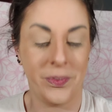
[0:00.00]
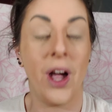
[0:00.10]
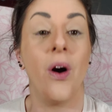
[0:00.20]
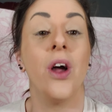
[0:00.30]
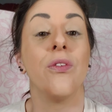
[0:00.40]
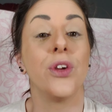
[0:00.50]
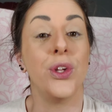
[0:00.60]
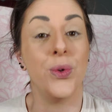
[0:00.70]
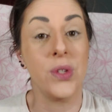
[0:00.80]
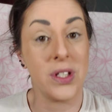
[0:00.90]
however
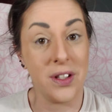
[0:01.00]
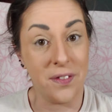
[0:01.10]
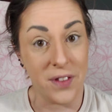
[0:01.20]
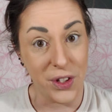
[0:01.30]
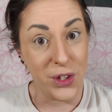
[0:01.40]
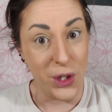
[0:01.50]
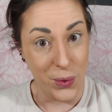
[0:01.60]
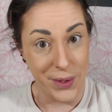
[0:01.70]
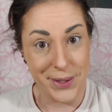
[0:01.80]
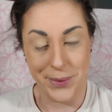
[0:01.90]
you see fit to do
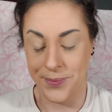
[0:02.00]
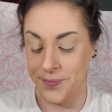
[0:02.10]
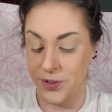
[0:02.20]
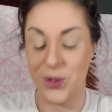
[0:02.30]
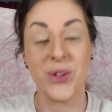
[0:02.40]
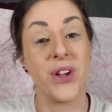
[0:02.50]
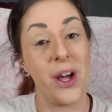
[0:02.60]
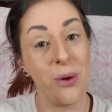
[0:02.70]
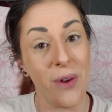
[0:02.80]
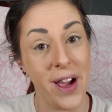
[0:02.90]
it. There's
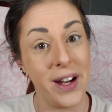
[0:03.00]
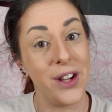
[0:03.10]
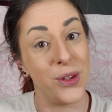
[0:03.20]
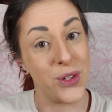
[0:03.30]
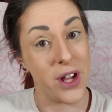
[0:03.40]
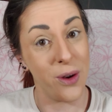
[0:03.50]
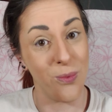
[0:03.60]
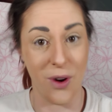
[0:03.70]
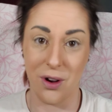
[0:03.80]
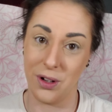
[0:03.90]
not a right and there's not a
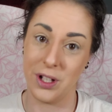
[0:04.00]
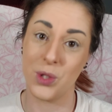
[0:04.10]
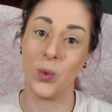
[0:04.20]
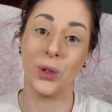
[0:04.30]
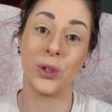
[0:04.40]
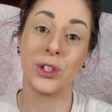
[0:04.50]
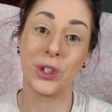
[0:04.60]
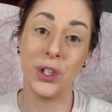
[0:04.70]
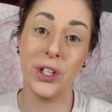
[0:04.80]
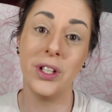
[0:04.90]
wrong. It's what looks
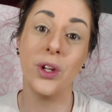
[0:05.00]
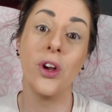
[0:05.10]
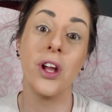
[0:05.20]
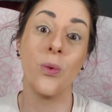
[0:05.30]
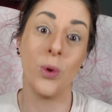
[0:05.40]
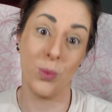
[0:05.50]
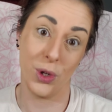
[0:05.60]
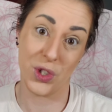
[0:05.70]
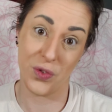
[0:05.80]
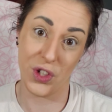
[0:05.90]
good and what
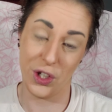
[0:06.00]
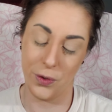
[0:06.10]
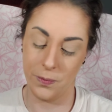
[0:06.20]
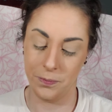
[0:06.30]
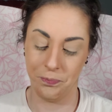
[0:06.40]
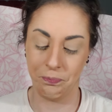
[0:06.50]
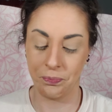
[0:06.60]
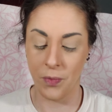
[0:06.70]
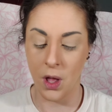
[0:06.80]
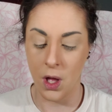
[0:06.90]
works for you.
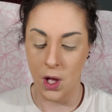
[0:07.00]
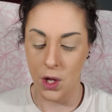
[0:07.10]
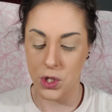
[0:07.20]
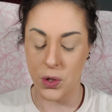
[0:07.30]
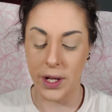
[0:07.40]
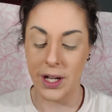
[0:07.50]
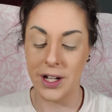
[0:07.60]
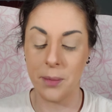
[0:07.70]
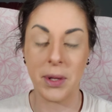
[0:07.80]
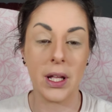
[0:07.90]
So I
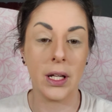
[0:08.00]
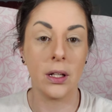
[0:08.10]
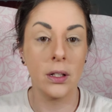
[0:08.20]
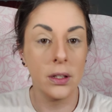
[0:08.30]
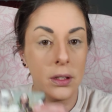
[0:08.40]
ended up getting,